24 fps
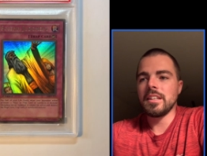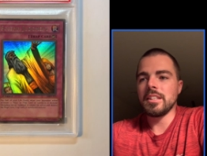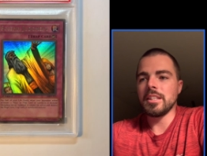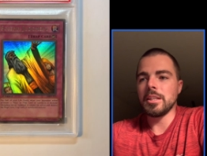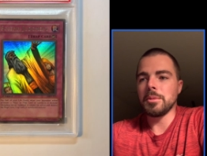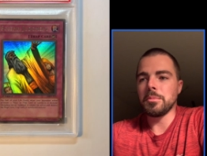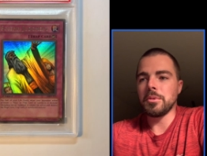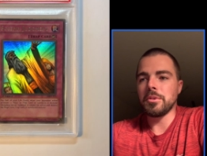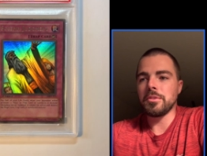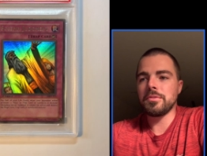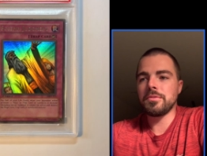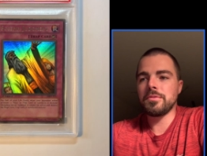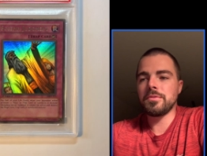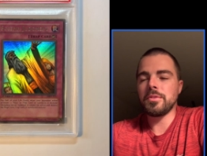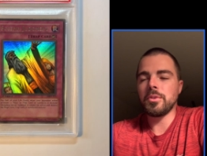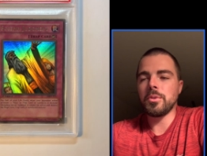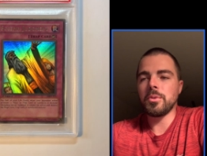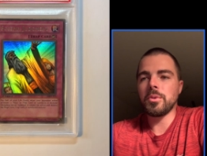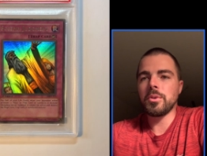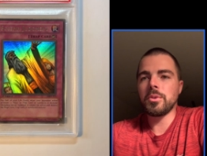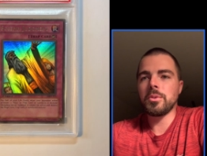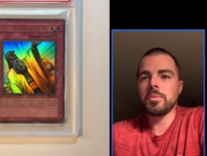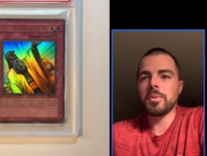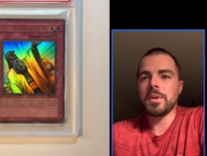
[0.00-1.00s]
Number
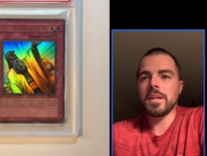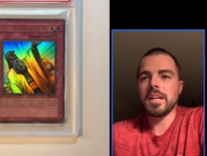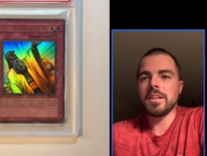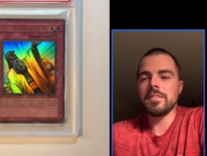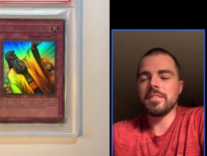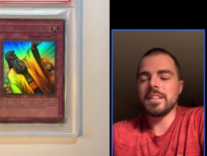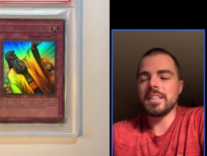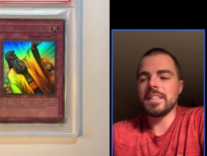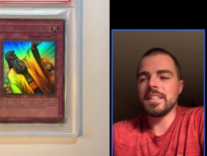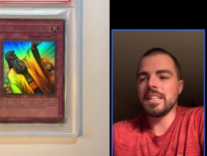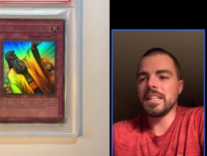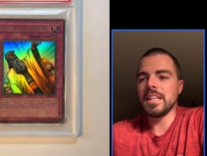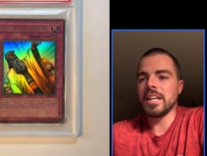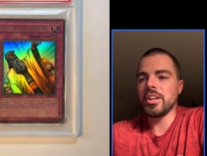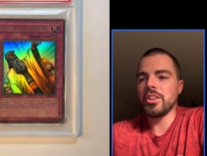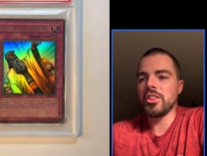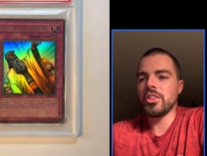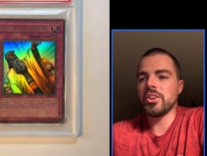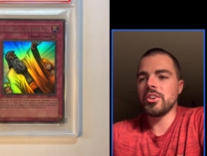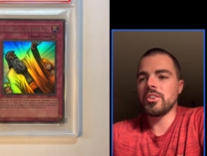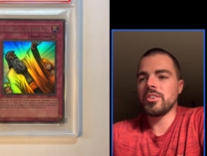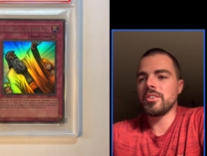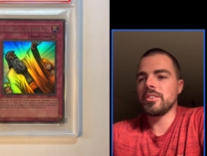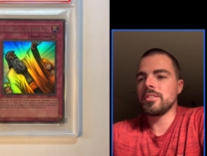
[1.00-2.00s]
four, we have
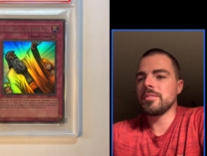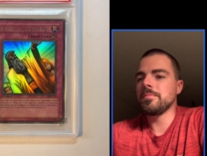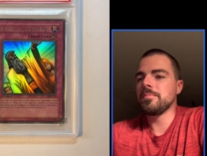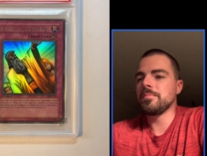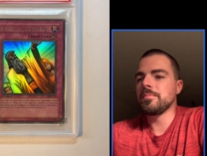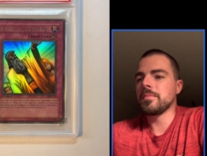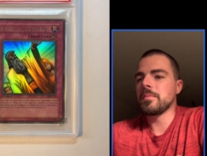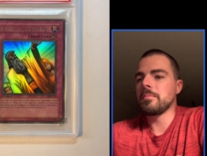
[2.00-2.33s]
another